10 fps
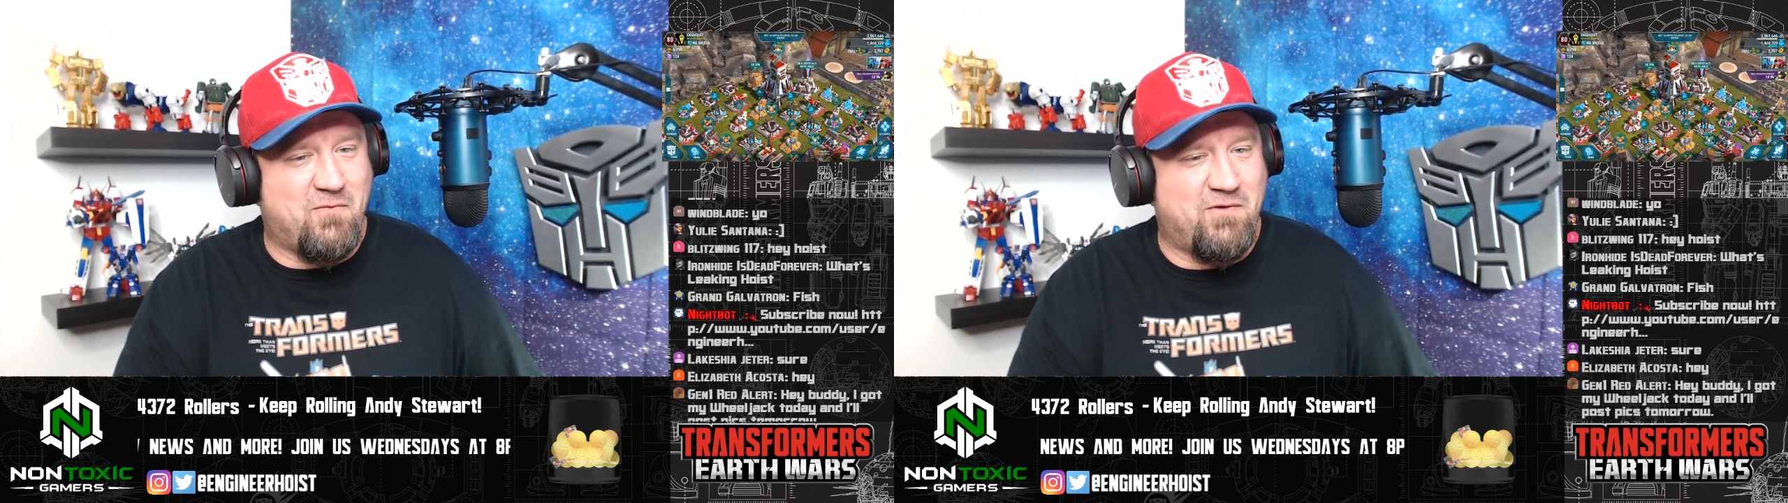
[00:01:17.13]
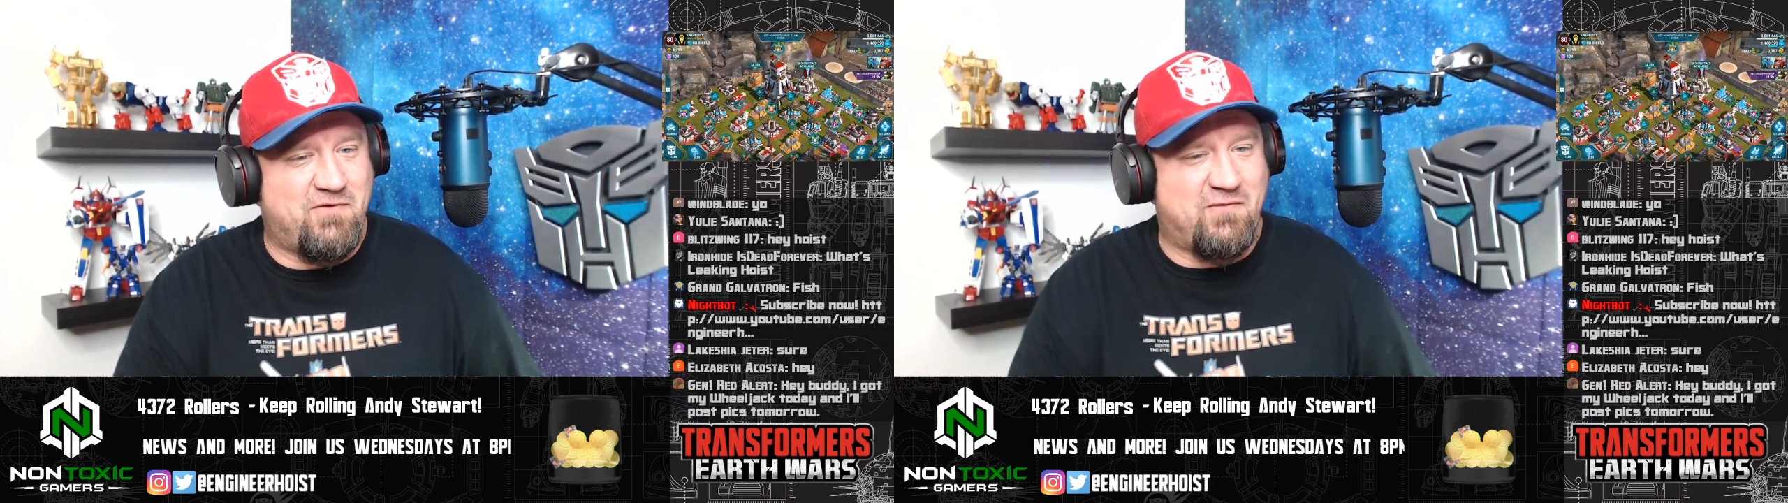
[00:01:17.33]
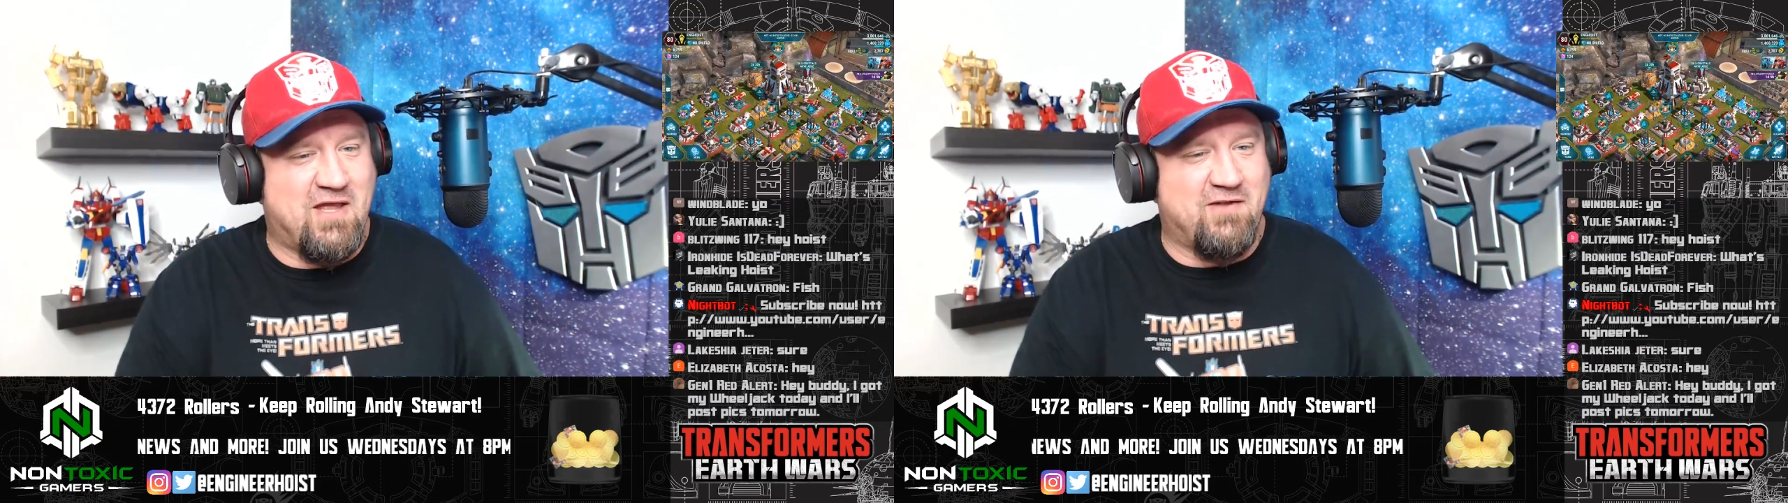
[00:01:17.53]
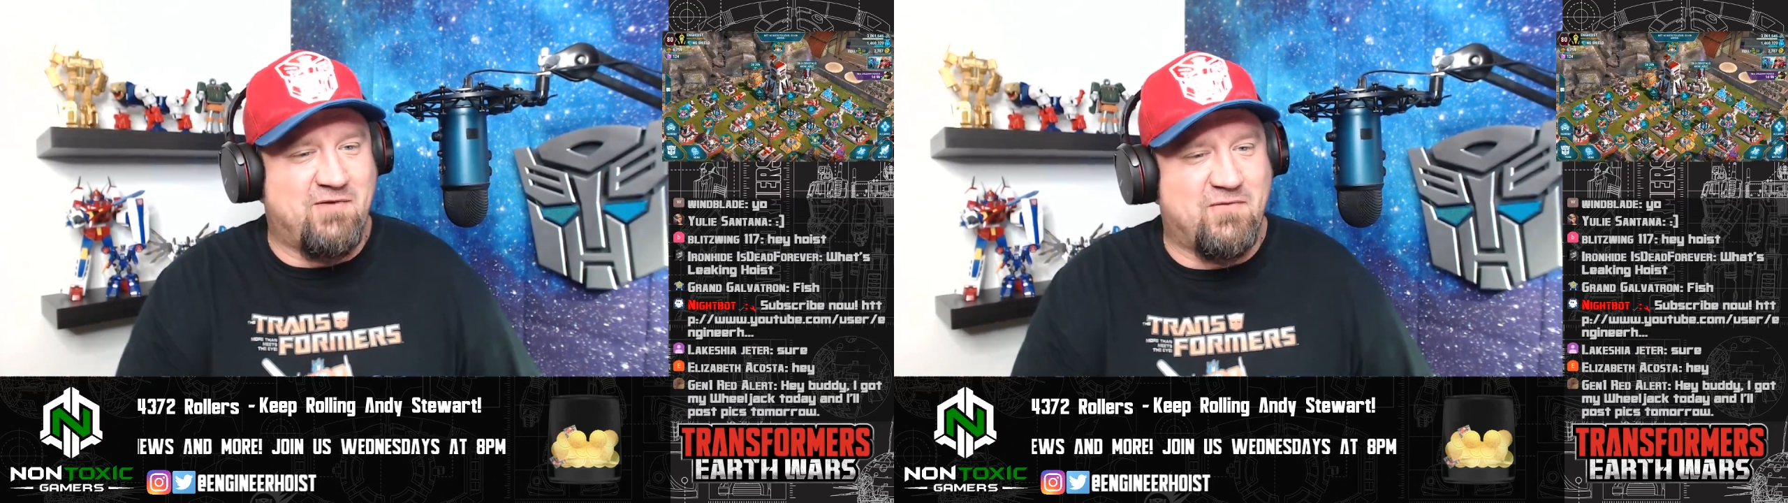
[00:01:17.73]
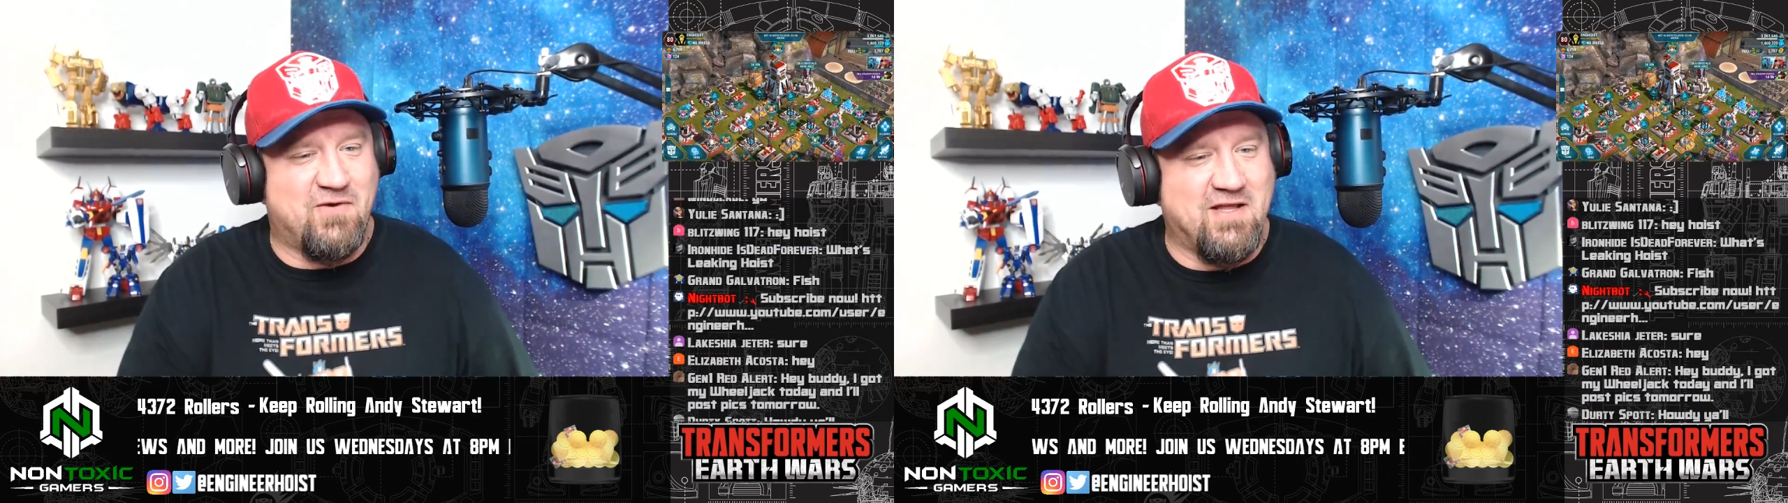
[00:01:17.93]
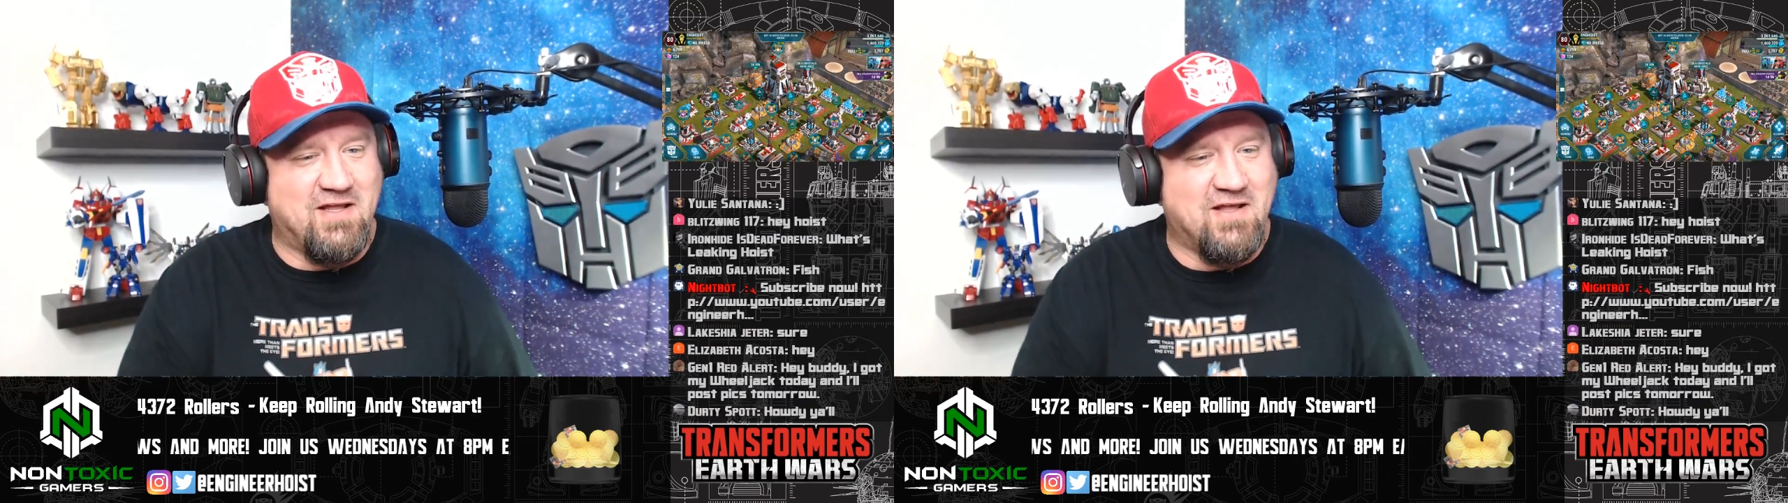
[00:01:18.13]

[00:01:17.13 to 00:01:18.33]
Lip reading: That's funny.